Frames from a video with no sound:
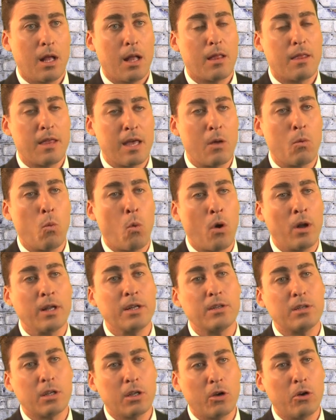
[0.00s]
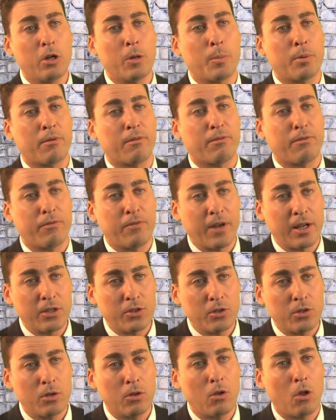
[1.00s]
They want it to go to
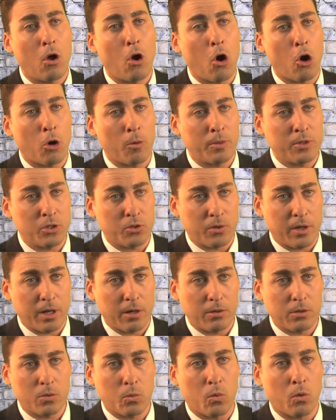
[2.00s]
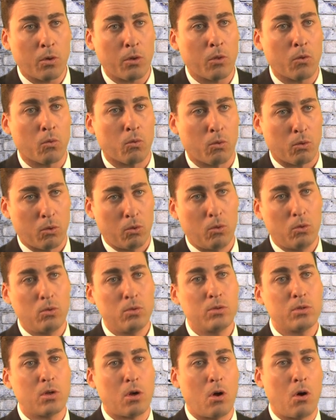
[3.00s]
professional arbitrators where the
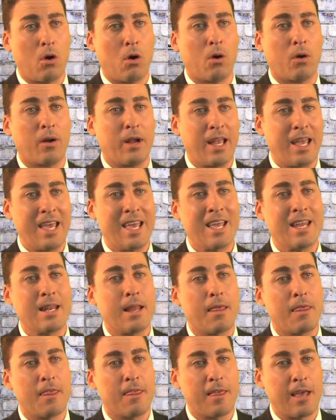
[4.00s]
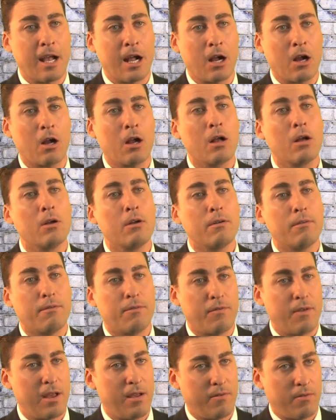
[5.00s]
rules are in their
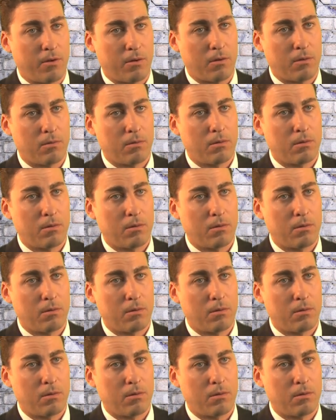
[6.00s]
favor.